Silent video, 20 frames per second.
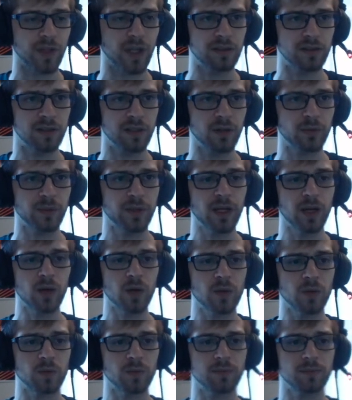There we
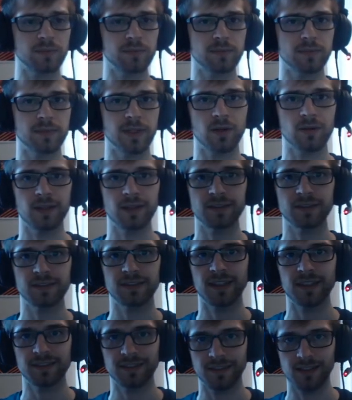go. Now let's
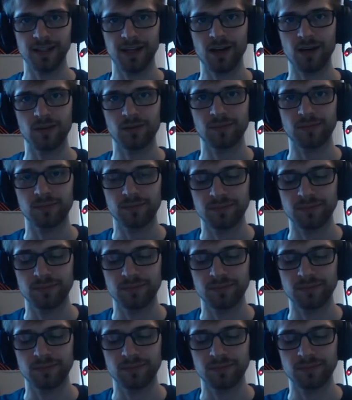test it out.